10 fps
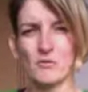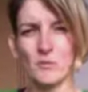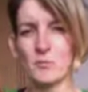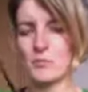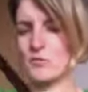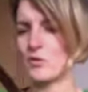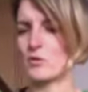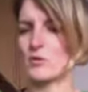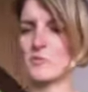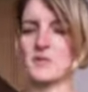
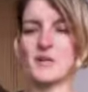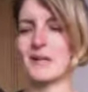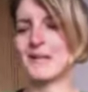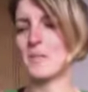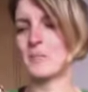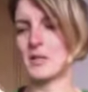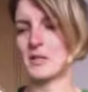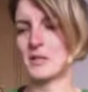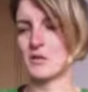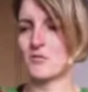lobster, I keep
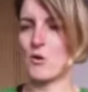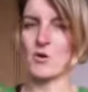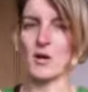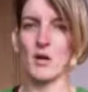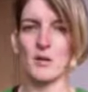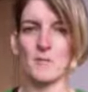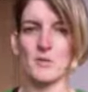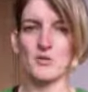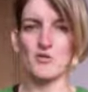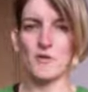getting it wrong,
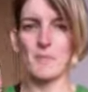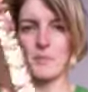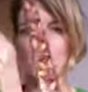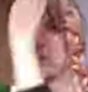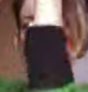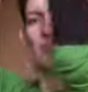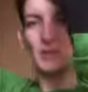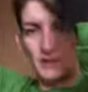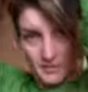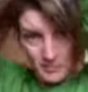strap, which is
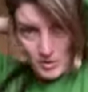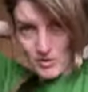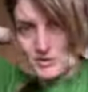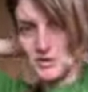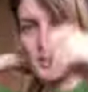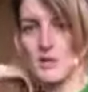brilliant because